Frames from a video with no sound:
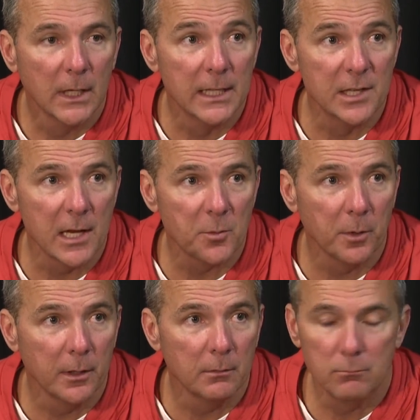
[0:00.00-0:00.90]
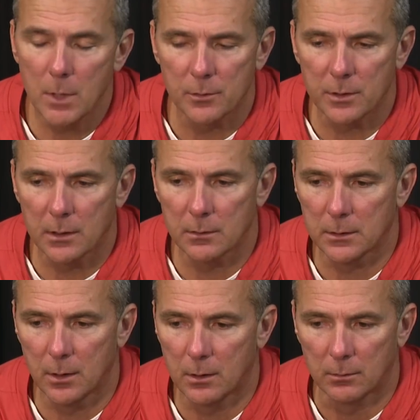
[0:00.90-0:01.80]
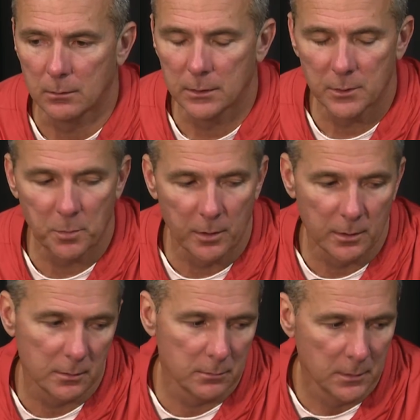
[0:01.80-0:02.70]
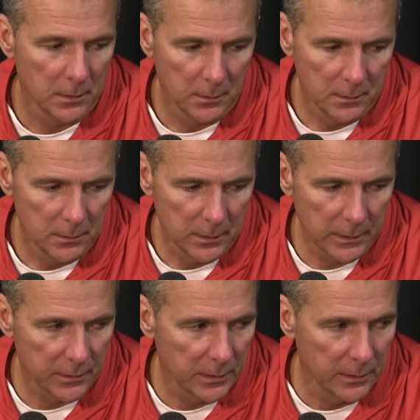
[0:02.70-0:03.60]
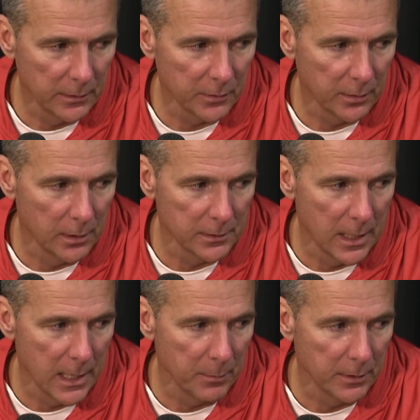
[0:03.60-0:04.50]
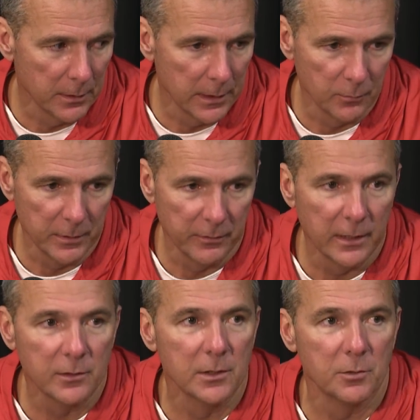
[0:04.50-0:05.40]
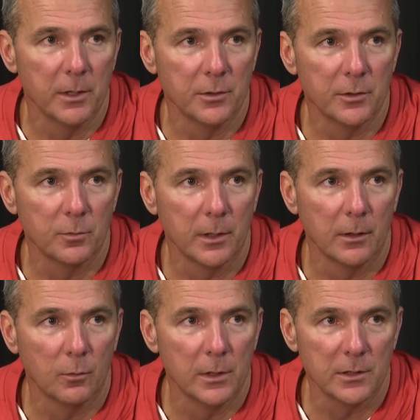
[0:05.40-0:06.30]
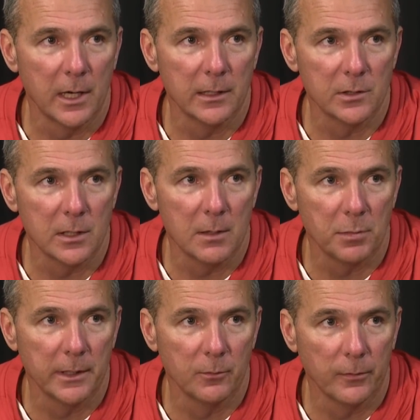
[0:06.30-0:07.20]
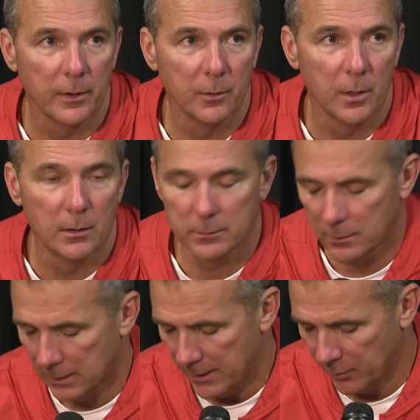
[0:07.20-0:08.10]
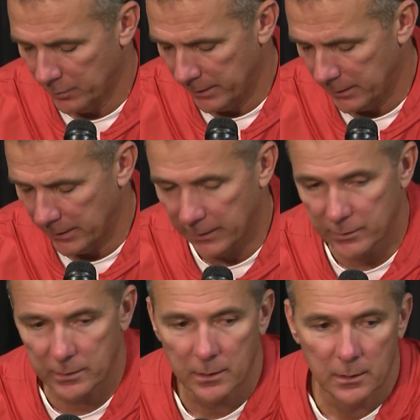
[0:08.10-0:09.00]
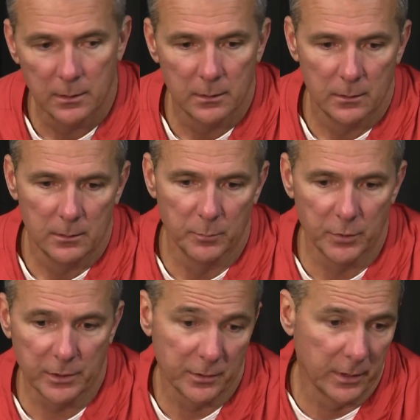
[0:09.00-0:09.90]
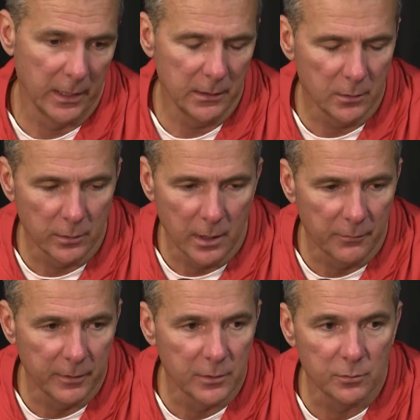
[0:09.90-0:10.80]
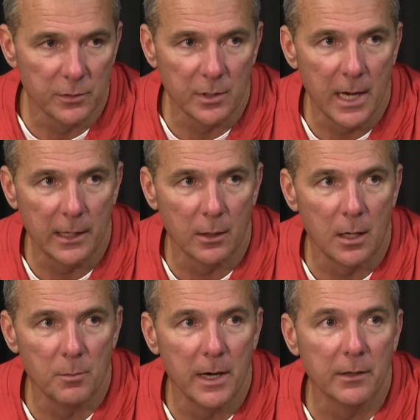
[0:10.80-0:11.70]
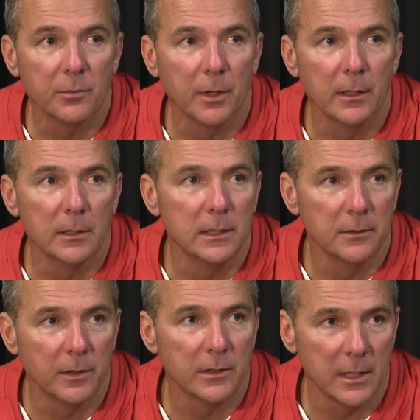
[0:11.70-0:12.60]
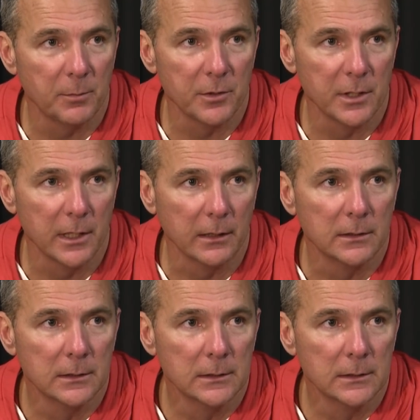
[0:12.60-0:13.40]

Exasperating? No, it's not at all. It's part of, like I said, done this a long time, and, and we've had situations where one side's not playing very well. You know, last week against Michigan State, you know, the offense was hanging on by a thread, and the defense kept us in it.